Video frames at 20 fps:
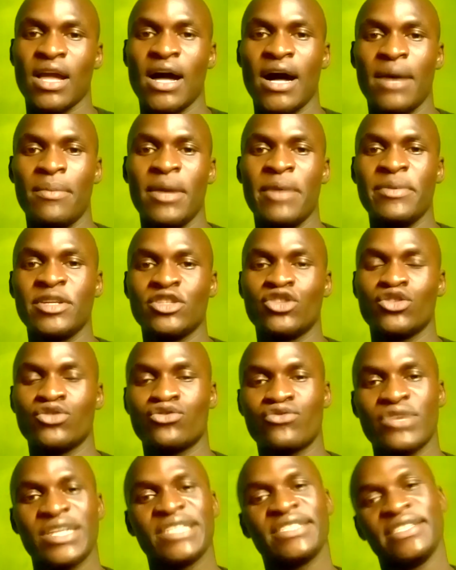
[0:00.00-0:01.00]
I mean to
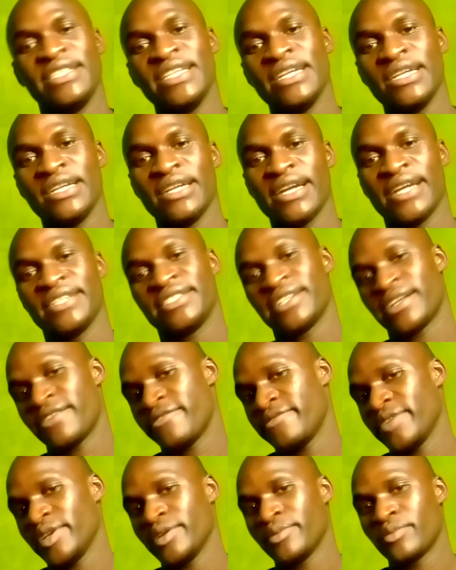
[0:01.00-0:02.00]
treat the
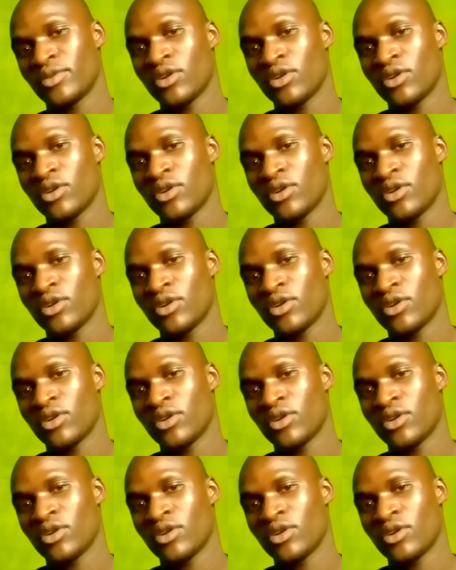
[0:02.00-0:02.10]
HIV.